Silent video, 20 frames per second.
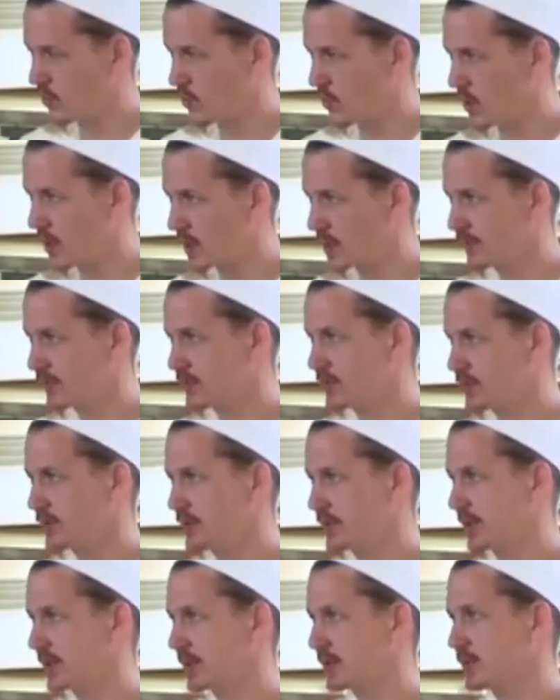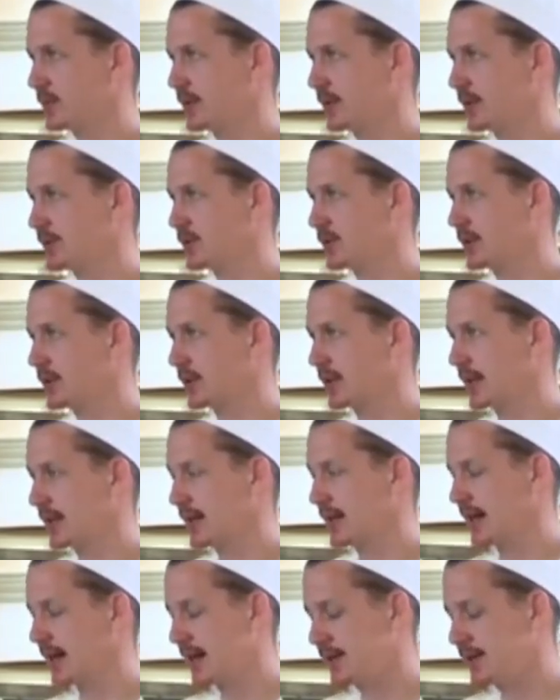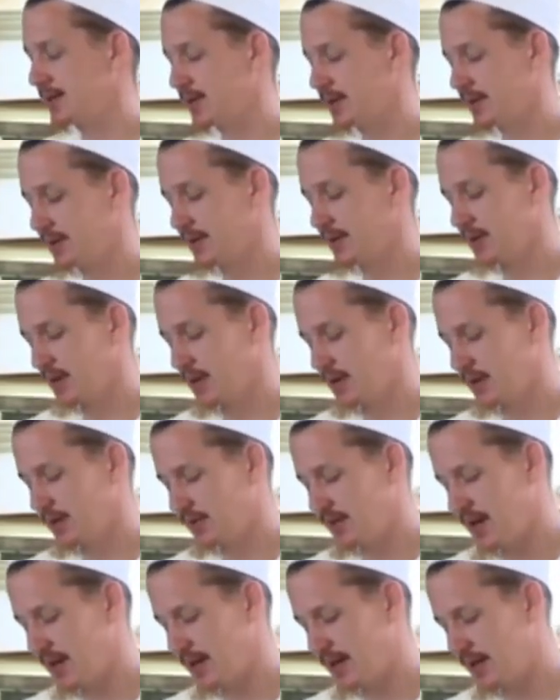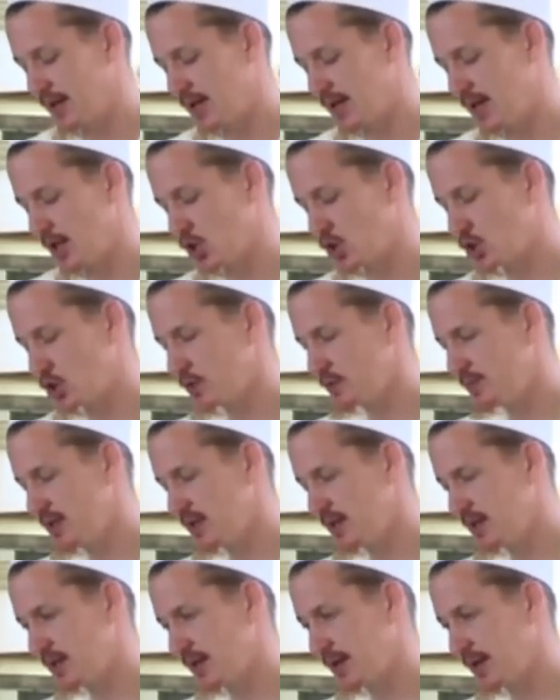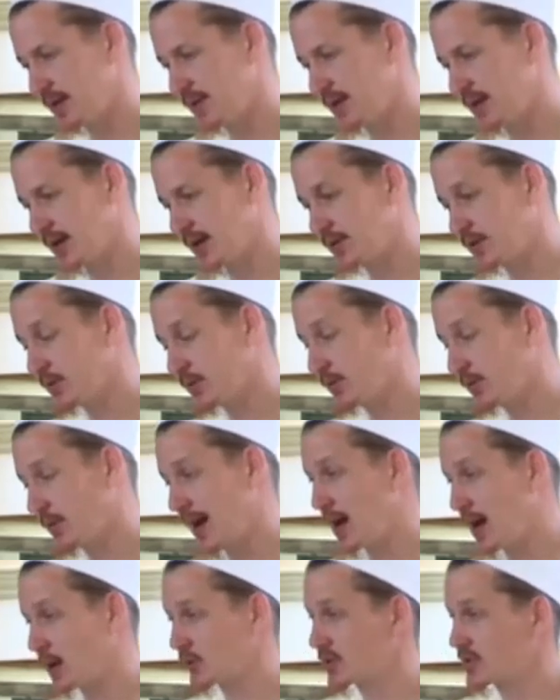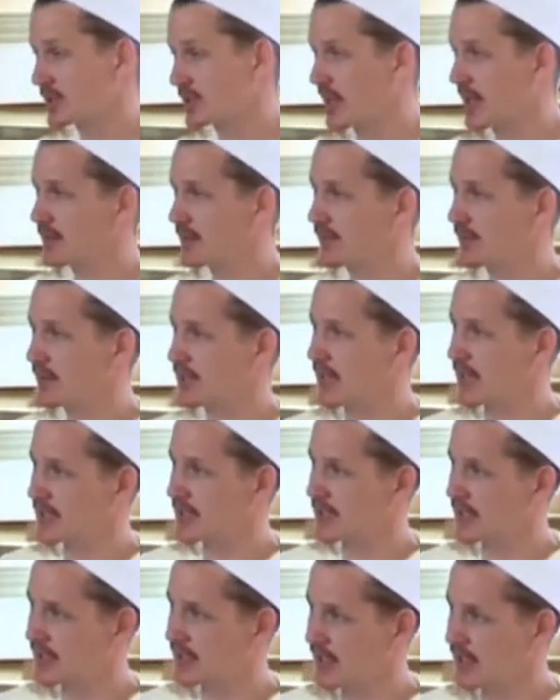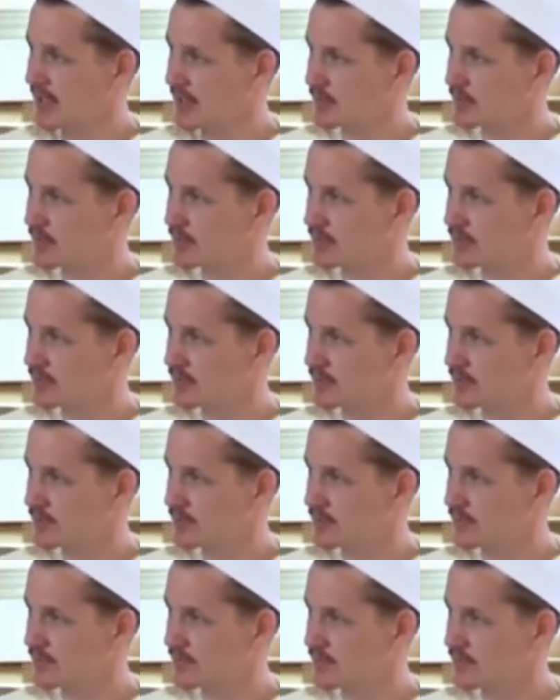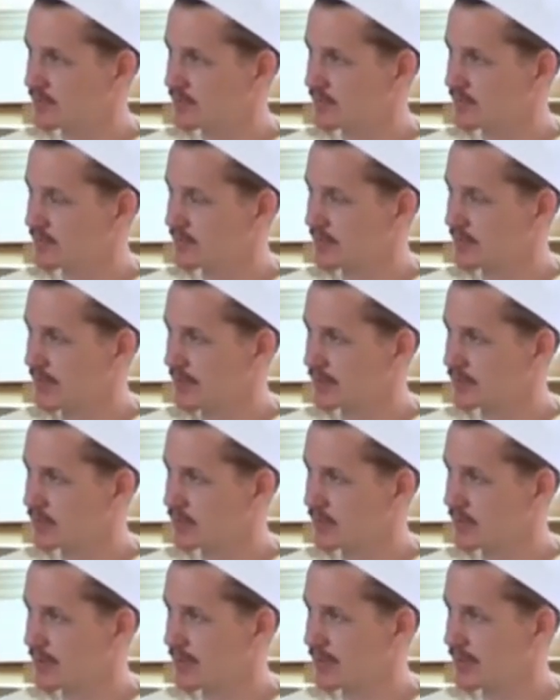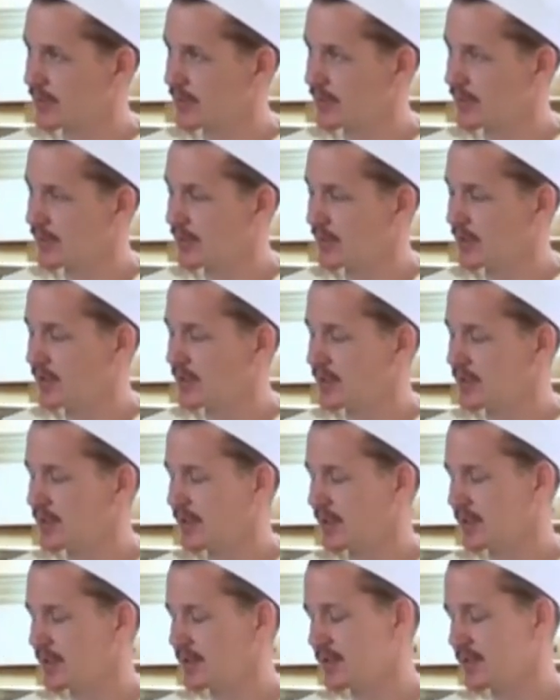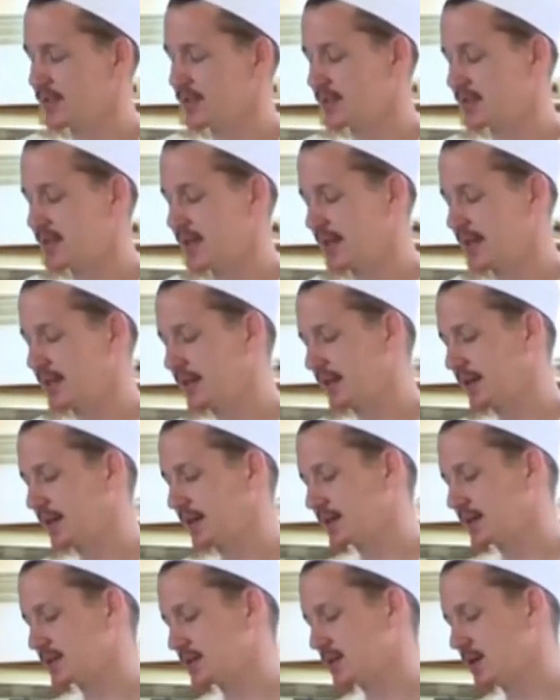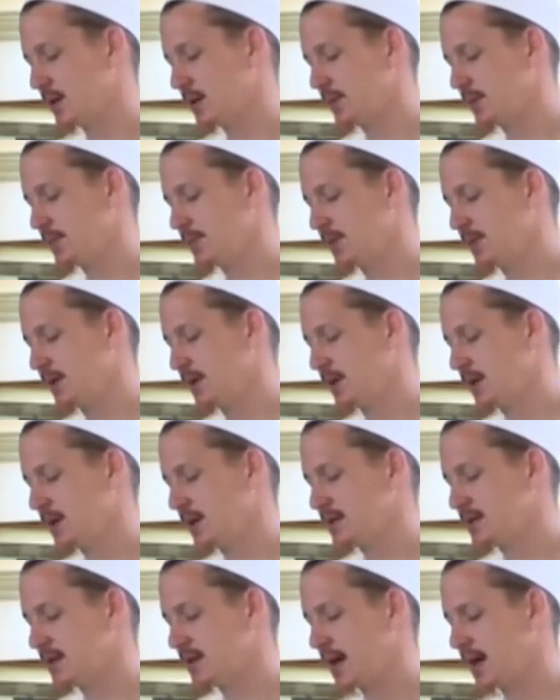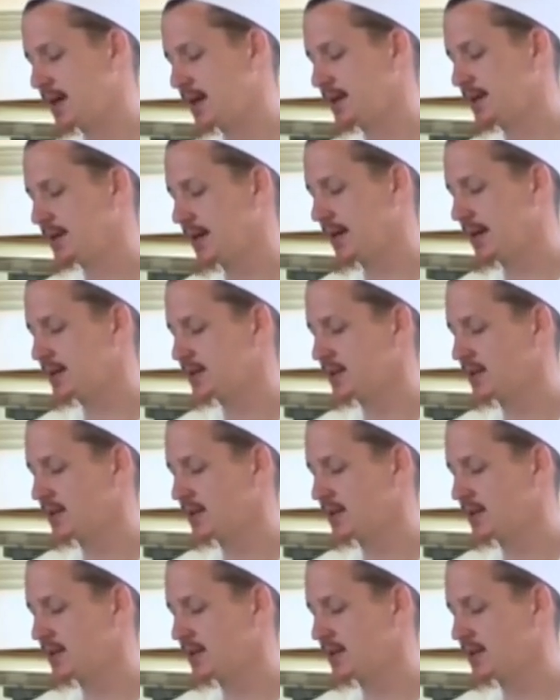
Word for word: one of two things we have to look at. Either that it could be that they're outside of the 99 names. Okay, so that the second thing is though, is that